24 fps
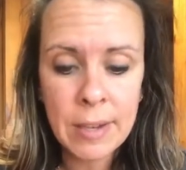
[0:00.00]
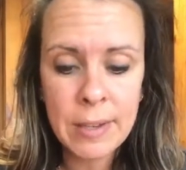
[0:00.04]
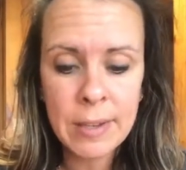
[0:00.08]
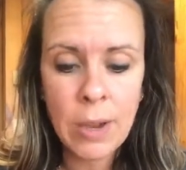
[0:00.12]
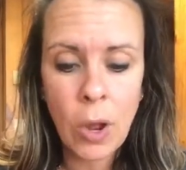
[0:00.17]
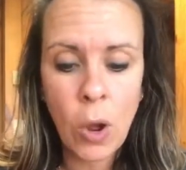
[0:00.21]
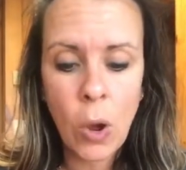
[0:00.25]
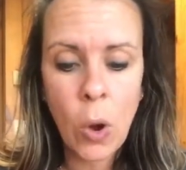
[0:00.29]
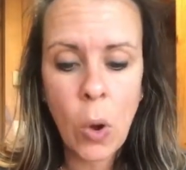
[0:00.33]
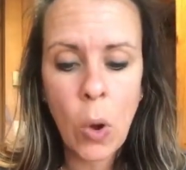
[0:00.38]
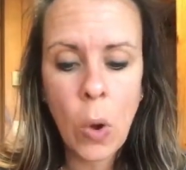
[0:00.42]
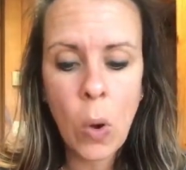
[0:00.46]

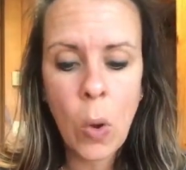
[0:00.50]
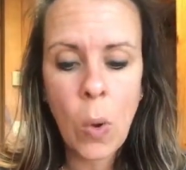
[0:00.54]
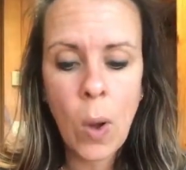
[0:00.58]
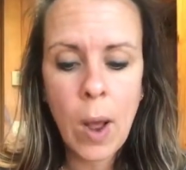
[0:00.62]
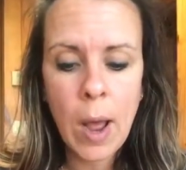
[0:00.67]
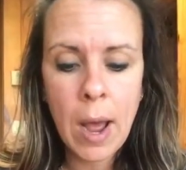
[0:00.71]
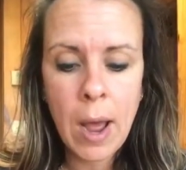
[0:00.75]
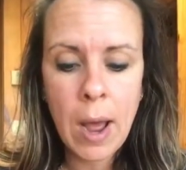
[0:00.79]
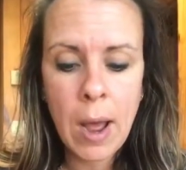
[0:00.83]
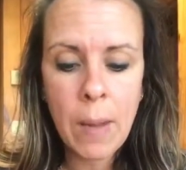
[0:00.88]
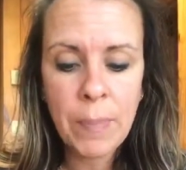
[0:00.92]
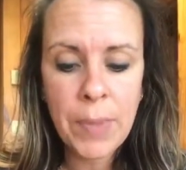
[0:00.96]
So
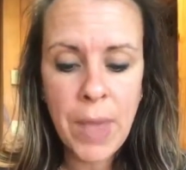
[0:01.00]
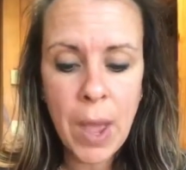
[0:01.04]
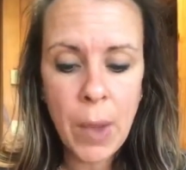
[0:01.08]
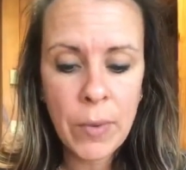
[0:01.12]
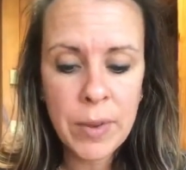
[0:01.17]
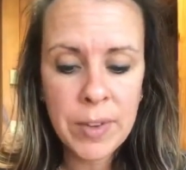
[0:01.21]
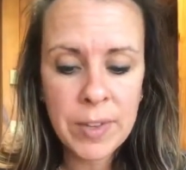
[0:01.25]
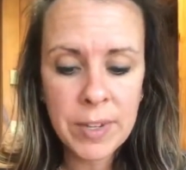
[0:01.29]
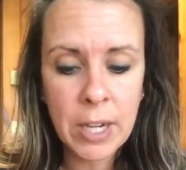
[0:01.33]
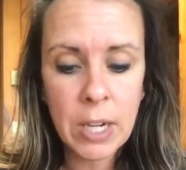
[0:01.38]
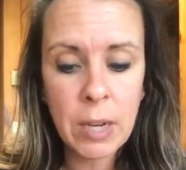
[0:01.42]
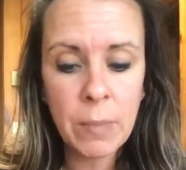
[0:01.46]
that
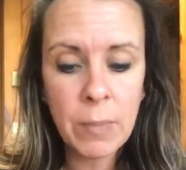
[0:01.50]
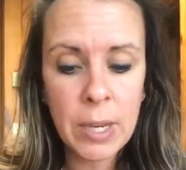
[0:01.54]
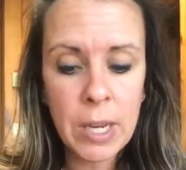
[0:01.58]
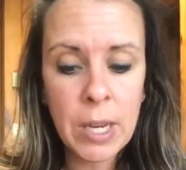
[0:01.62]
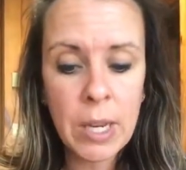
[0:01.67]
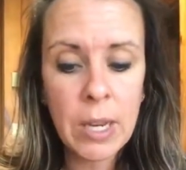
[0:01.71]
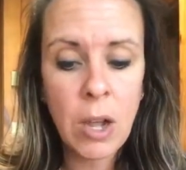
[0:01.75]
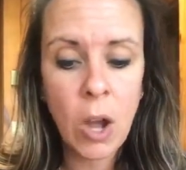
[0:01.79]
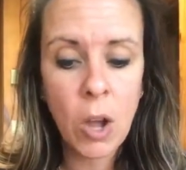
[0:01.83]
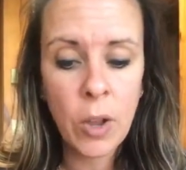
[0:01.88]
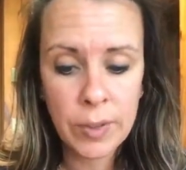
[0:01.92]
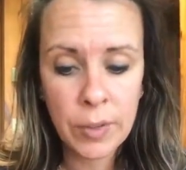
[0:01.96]
one's going to
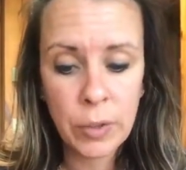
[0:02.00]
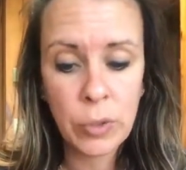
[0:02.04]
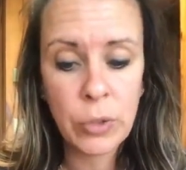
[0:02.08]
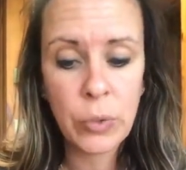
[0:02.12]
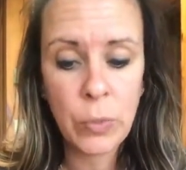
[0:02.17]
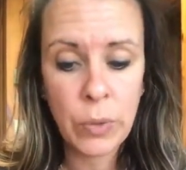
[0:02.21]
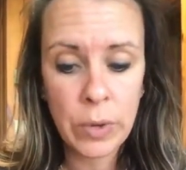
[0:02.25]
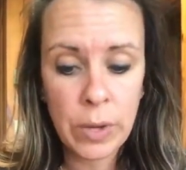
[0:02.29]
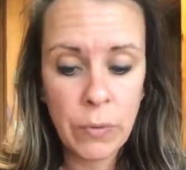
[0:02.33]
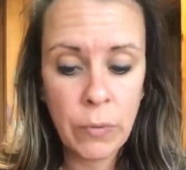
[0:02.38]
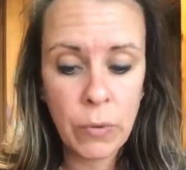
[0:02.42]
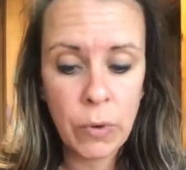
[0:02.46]
be also
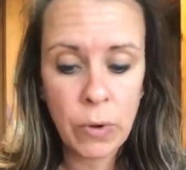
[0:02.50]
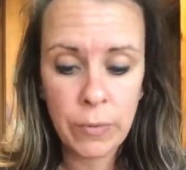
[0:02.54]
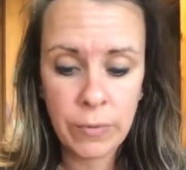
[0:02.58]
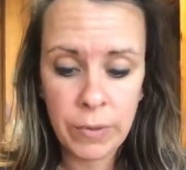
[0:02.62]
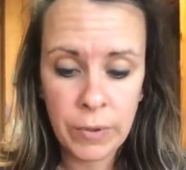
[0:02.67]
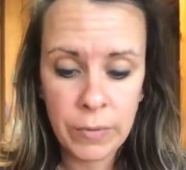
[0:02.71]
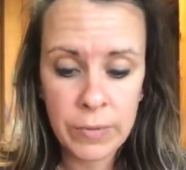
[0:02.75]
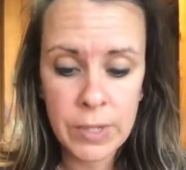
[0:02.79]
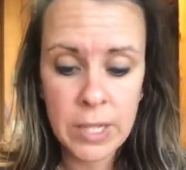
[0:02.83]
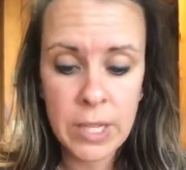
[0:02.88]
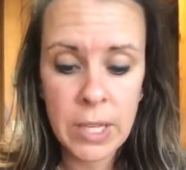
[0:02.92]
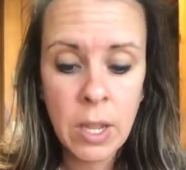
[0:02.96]

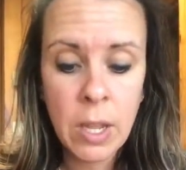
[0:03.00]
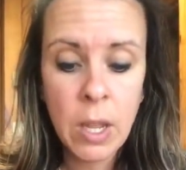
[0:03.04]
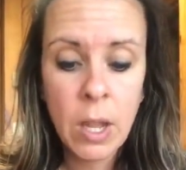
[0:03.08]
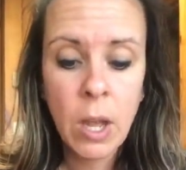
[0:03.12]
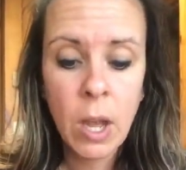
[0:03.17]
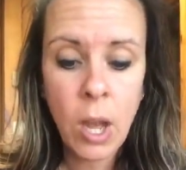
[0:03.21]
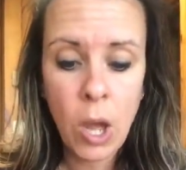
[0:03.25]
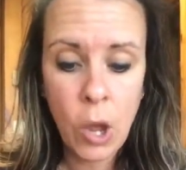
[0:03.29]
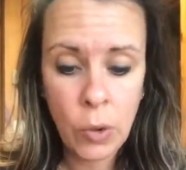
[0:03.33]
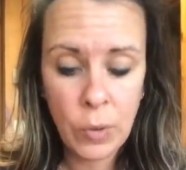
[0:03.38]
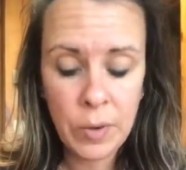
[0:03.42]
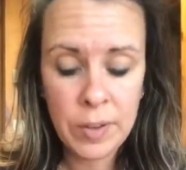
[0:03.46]
$24.50
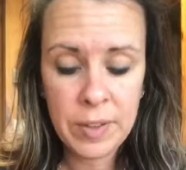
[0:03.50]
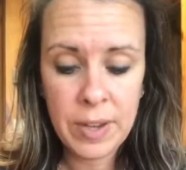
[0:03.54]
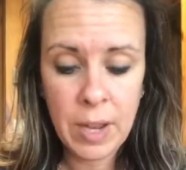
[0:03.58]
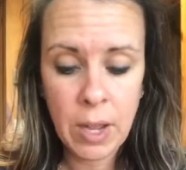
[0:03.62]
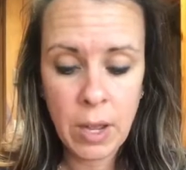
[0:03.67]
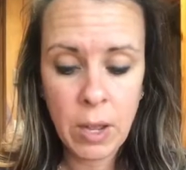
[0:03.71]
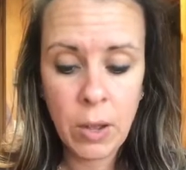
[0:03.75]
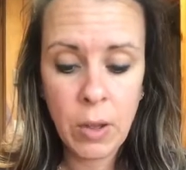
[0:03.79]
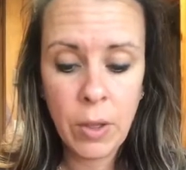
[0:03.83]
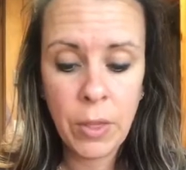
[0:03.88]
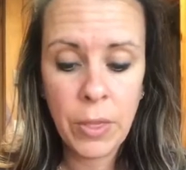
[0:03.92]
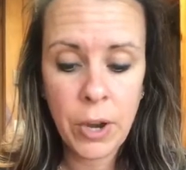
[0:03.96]

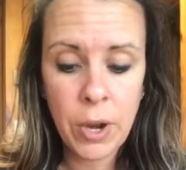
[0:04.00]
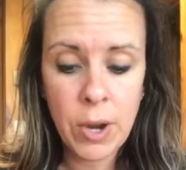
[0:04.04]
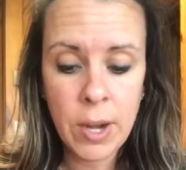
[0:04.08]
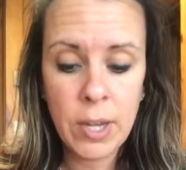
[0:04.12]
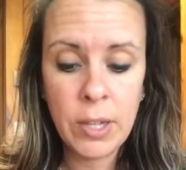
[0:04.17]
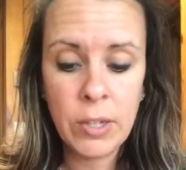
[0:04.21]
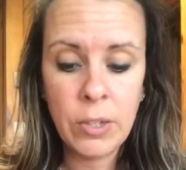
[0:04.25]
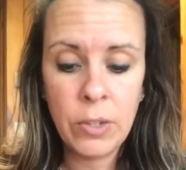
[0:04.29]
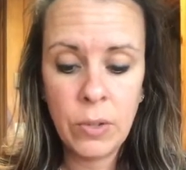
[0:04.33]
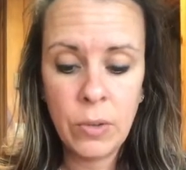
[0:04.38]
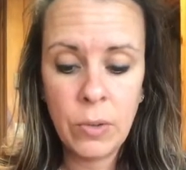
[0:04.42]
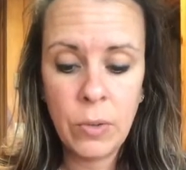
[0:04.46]
wholesale,
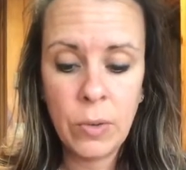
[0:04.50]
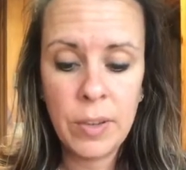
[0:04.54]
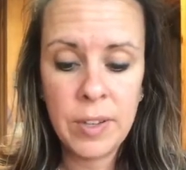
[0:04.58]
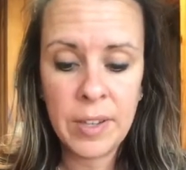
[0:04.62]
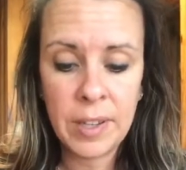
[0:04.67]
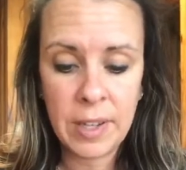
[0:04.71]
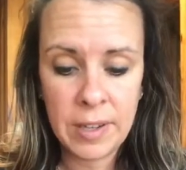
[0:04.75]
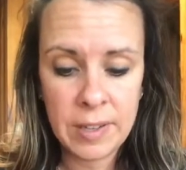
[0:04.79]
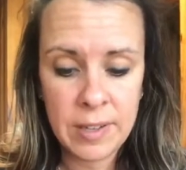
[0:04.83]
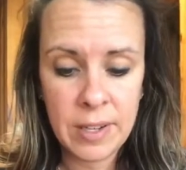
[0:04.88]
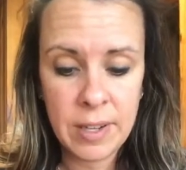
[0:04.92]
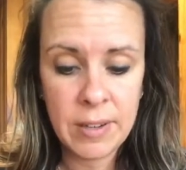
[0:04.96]

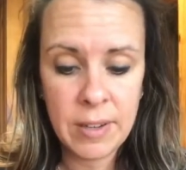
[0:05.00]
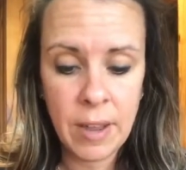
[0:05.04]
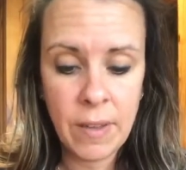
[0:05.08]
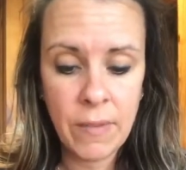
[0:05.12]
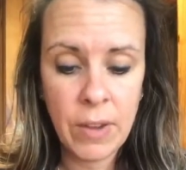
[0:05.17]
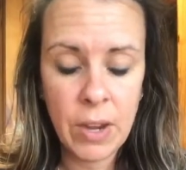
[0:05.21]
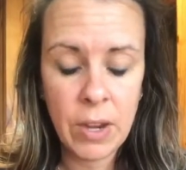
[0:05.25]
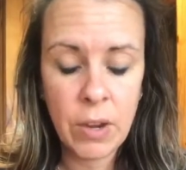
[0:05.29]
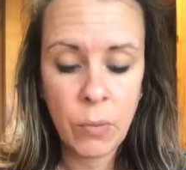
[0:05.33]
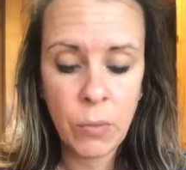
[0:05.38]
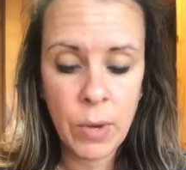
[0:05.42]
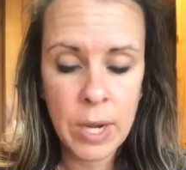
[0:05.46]

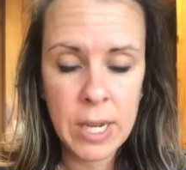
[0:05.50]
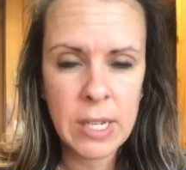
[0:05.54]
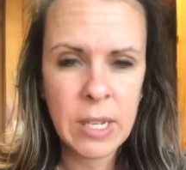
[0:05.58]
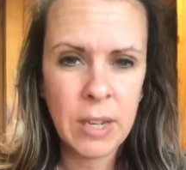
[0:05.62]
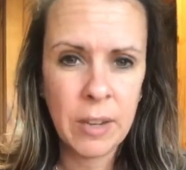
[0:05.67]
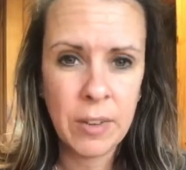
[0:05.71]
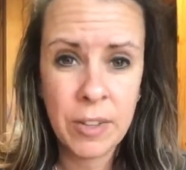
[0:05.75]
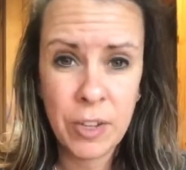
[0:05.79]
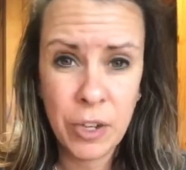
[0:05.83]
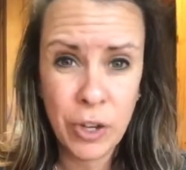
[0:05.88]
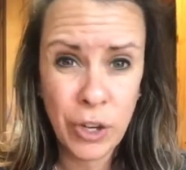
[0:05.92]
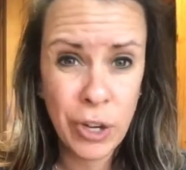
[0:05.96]
$32.67
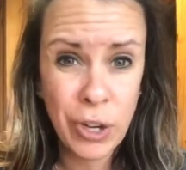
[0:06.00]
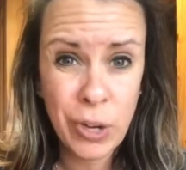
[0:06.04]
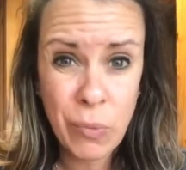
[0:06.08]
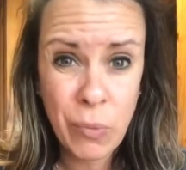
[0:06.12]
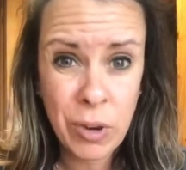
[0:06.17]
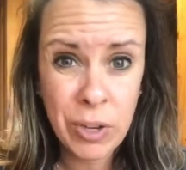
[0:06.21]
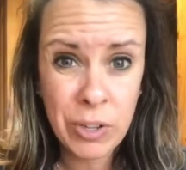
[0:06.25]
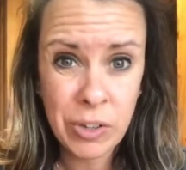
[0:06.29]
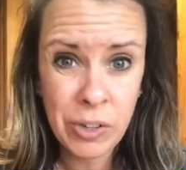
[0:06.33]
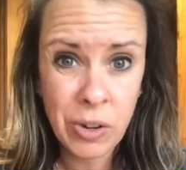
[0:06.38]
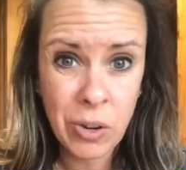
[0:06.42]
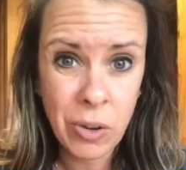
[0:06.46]
retail. So you're going to
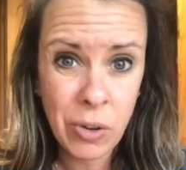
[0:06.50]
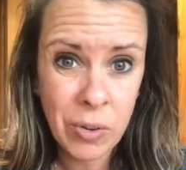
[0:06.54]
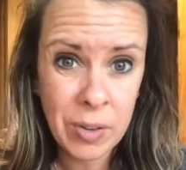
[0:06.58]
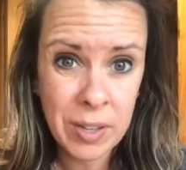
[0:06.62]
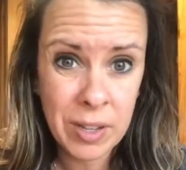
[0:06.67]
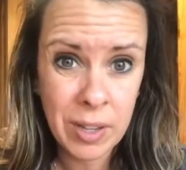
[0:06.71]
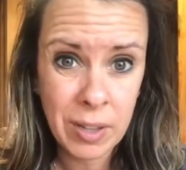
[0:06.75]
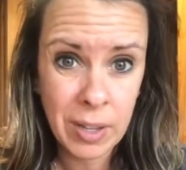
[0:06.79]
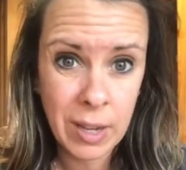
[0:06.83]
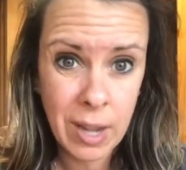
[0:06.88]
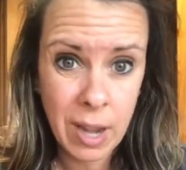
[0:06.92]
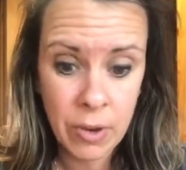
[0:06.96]
want your
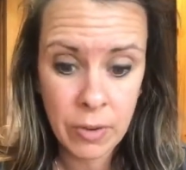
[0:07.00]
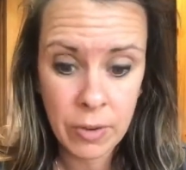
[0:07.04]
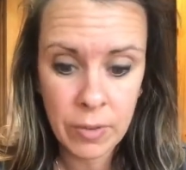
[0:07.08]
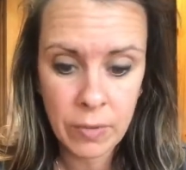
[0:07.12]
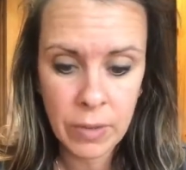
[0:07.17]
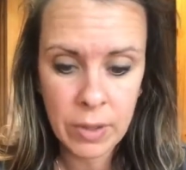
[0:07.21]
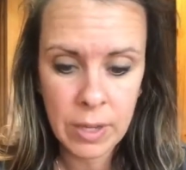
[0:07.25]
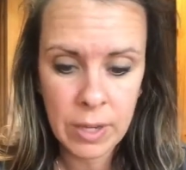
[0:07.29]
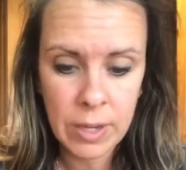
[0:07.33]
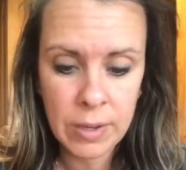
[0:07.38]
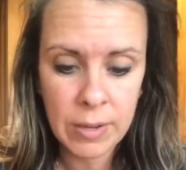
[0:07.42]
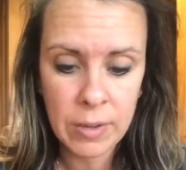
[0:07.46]
wholesale accounts
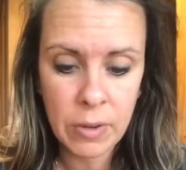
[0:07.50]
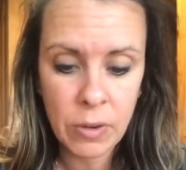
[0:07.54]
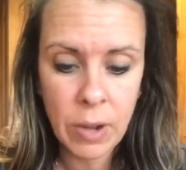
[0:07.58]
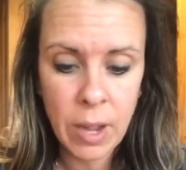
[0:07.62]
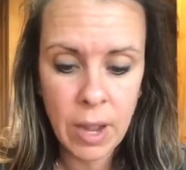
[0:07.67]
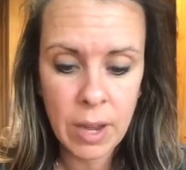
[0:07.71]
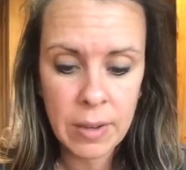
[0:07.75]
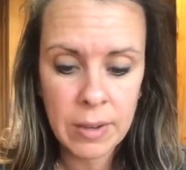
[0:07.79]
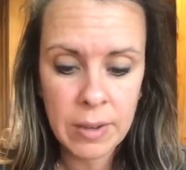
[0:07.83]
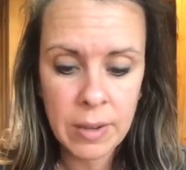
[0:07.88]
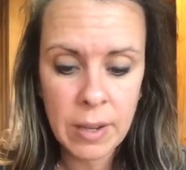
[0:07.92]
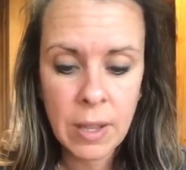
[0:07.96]
for these, you
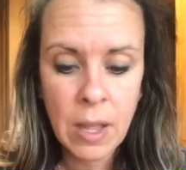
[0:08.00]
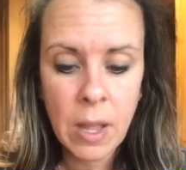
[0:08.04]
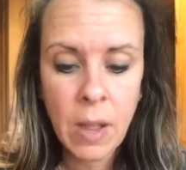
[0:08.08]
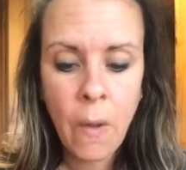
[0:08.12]
guys.